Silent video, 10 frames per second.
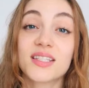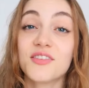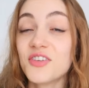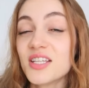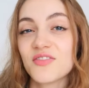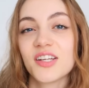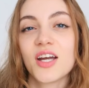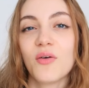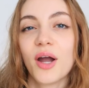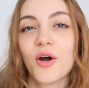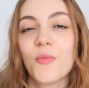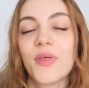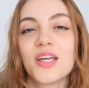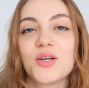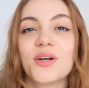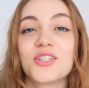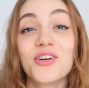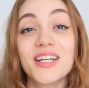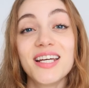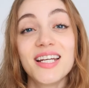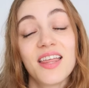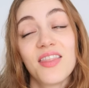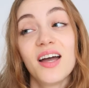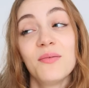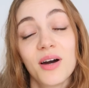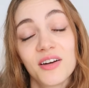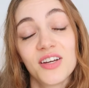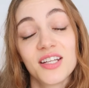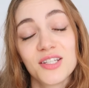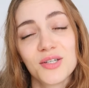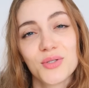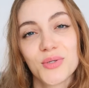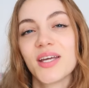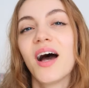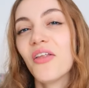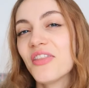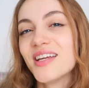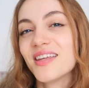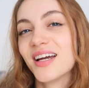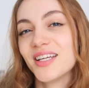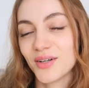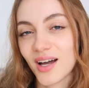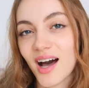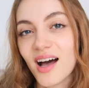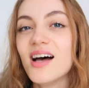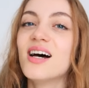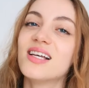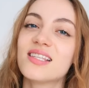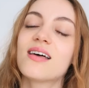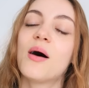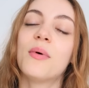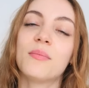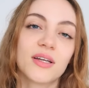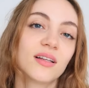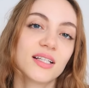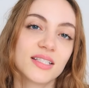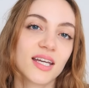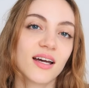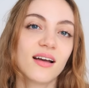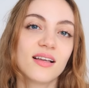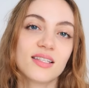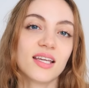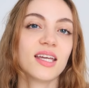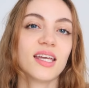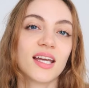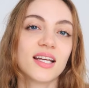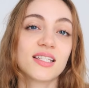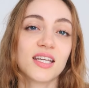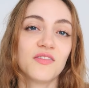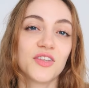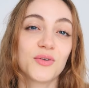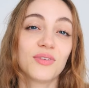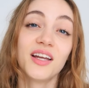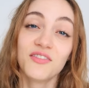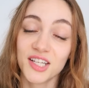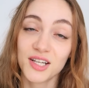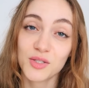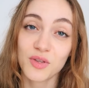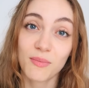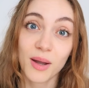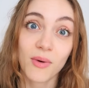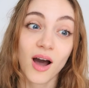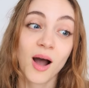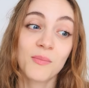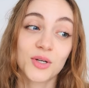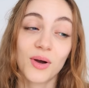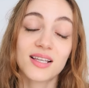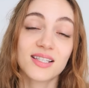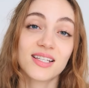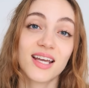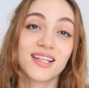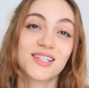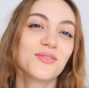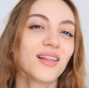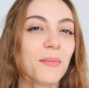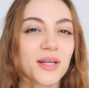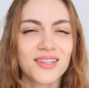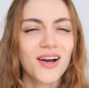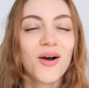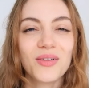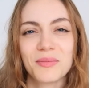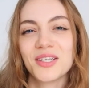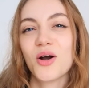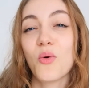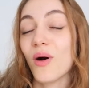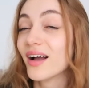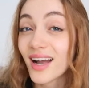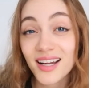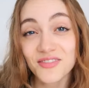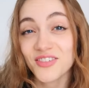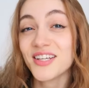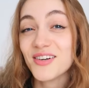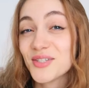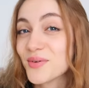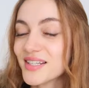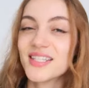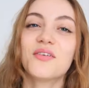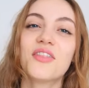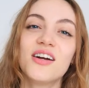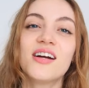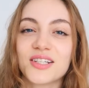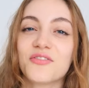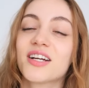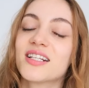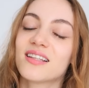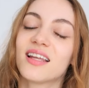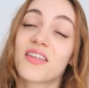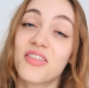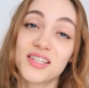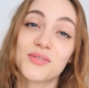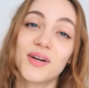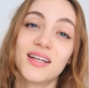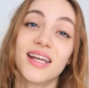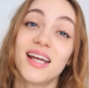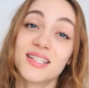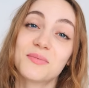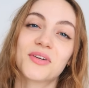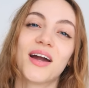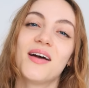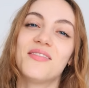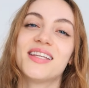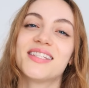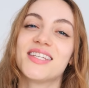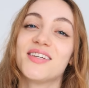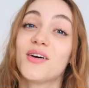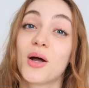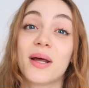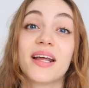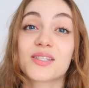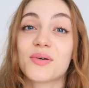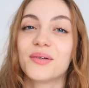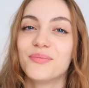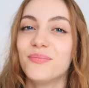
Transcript: That's it for this video. I hope that you enjoyed it and that it motivated you to eat healthy and that you got some meal ideas. And if you like videos with my mom, don't hesitate to let me know. Let me know what kind of videos you want to see with her. And don't forget to like this one and subscribe and see you on my next one.